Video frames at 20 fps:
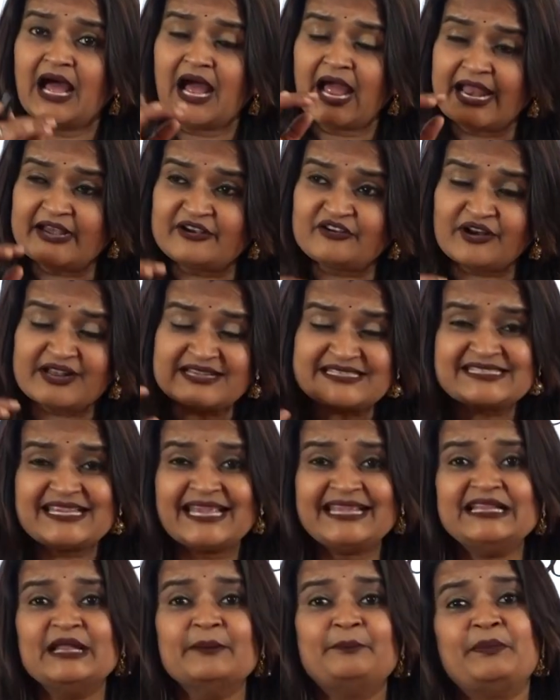
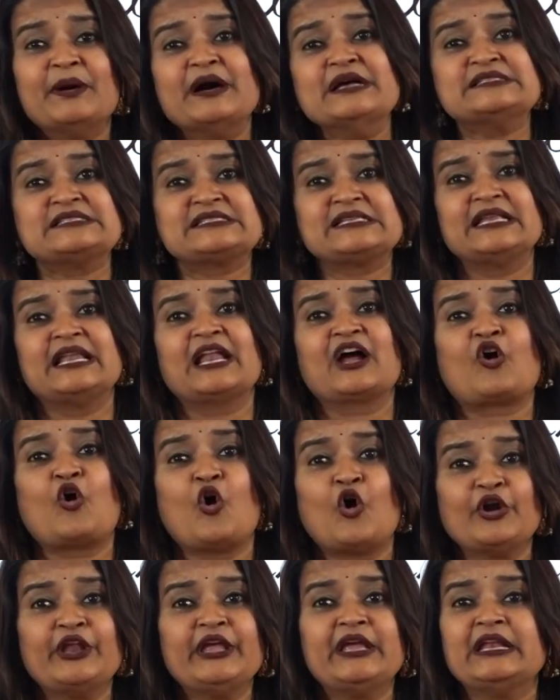addressing the person
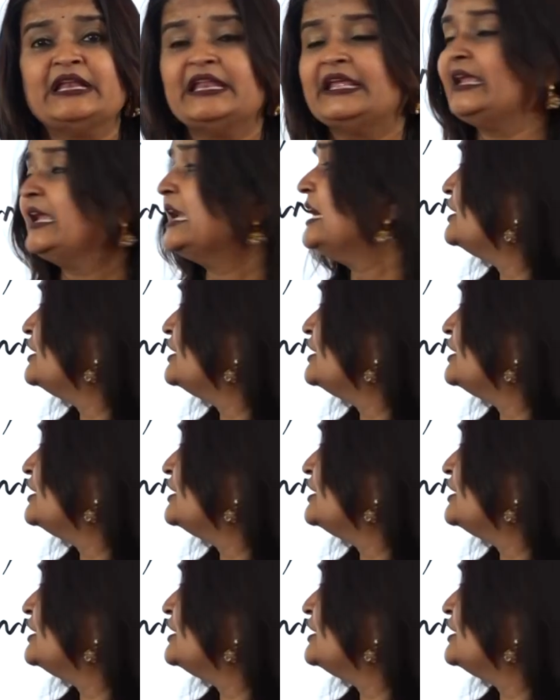accordingly